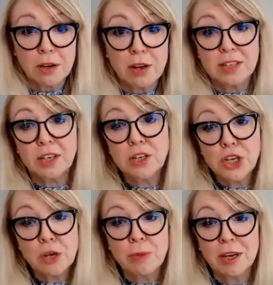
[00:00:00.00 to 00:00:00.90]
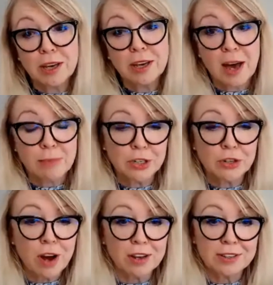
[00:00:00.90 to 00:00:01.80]
as a consumer can come and
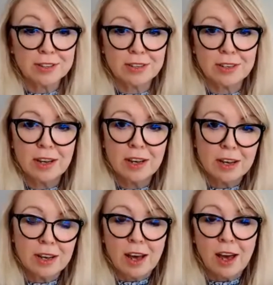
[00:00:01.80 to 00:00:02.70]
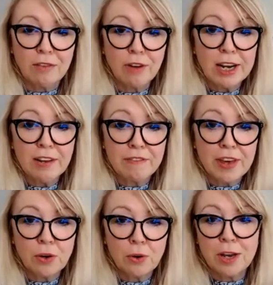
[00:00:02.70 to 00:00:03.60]
trust and really
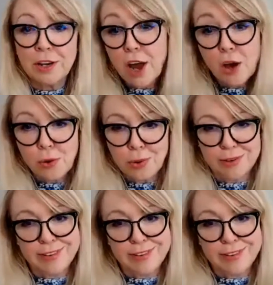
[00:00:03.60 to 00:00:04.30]
feel and know.